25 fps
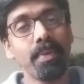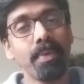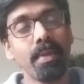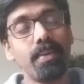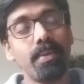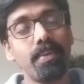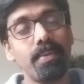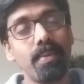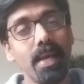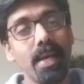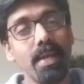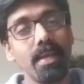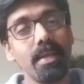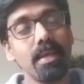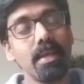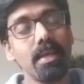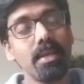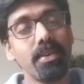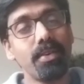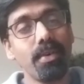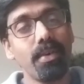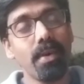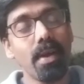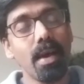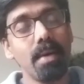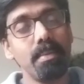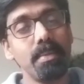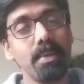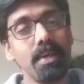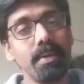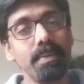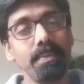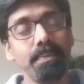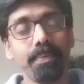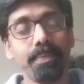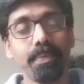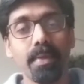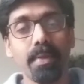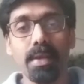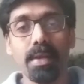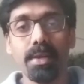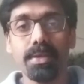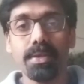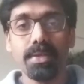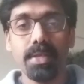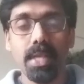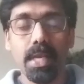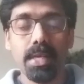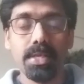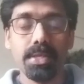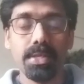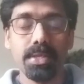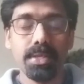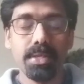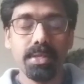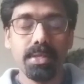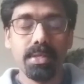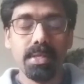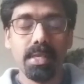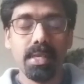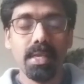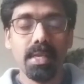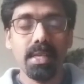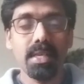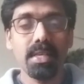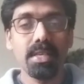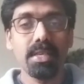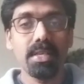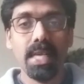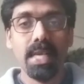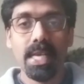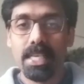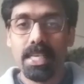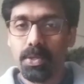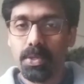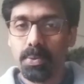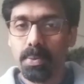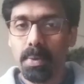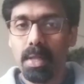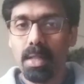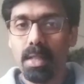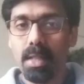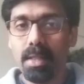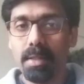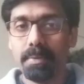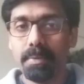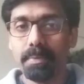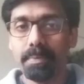writing and grammar. Section C, textual.